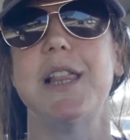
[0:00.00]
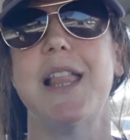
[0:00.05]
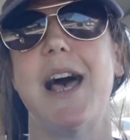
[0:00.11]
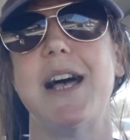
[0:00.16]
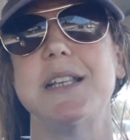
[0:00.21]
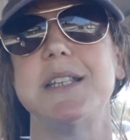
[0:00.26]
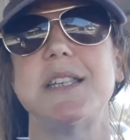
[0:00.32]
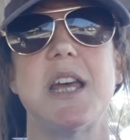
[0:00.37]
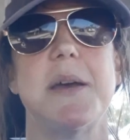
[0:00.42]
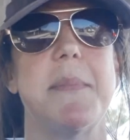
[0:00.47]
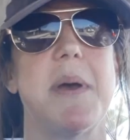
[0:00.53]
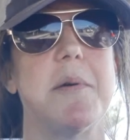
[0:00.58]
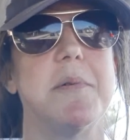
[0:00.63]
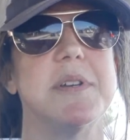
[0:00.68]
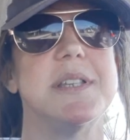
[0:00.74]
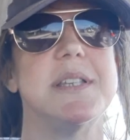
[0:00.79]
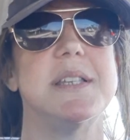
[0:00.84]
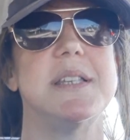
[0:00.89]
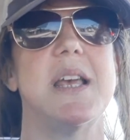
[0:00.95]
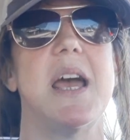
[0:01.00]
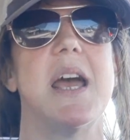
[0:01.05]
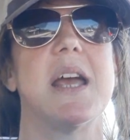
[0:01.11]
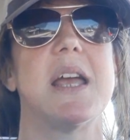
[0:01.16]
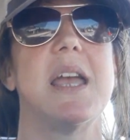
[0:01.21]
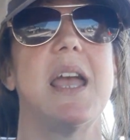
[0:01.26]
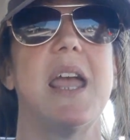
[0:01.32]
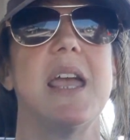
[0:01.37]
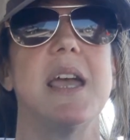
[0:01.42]
last time I was
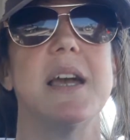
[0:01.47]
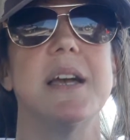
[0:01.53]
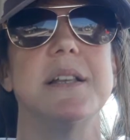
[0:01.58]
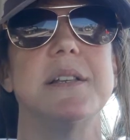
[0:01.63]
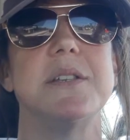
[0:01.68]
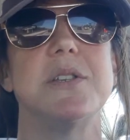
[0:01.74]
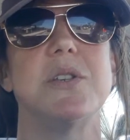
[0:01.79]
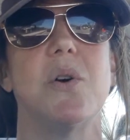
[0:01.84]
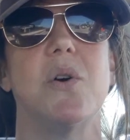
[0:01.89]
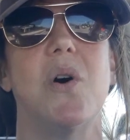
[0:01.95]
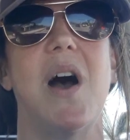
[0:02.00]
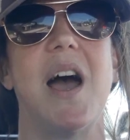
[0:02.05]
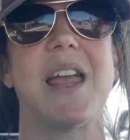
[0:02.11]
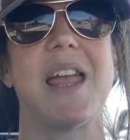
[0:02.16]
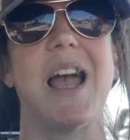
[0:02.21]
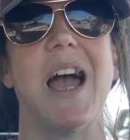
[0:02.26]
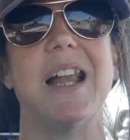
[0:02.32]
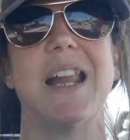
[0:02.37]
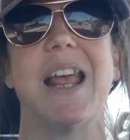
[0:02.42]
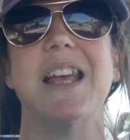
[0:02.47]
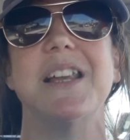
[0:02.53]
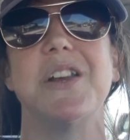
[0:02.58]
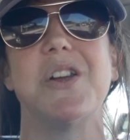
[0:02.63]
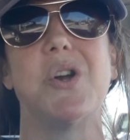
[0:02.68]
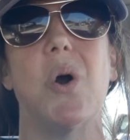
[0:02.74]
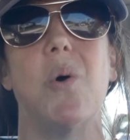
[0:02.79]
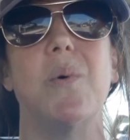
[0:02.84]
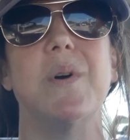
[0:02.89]
sick, and so I kind of had to
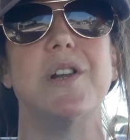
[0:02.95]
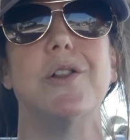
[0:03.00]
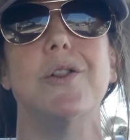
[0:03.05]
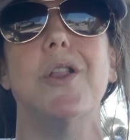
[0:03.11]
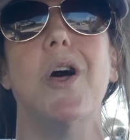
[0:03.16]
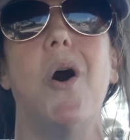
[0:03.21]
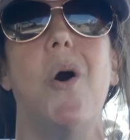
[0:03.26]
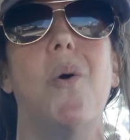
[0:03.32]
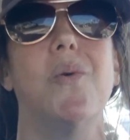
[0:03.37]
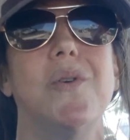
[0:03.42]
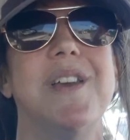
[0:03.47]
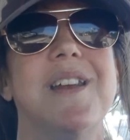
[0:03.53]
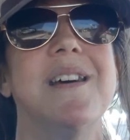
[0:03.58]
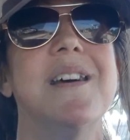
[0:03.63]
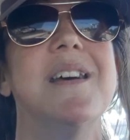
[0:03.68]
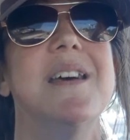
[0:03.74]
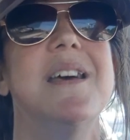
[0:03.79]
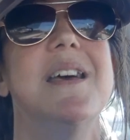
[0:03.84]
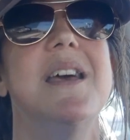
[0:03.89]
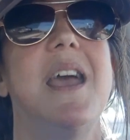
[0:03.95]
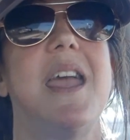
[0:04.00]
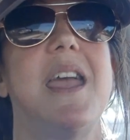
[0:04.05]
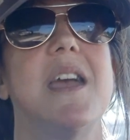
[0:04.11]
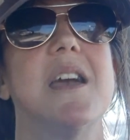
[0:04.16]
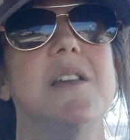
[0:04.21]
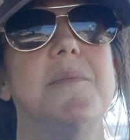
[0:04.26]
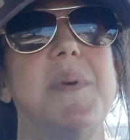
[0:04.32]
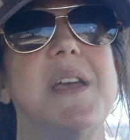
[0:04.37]
go it alone.
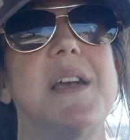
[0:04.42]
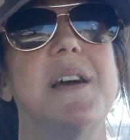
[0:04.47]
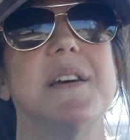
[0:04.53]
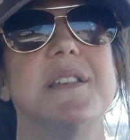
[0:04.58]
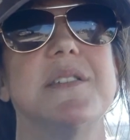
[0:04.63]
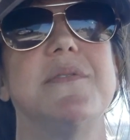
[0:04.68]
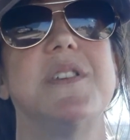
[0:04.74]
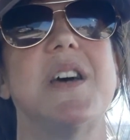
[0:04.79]
And because of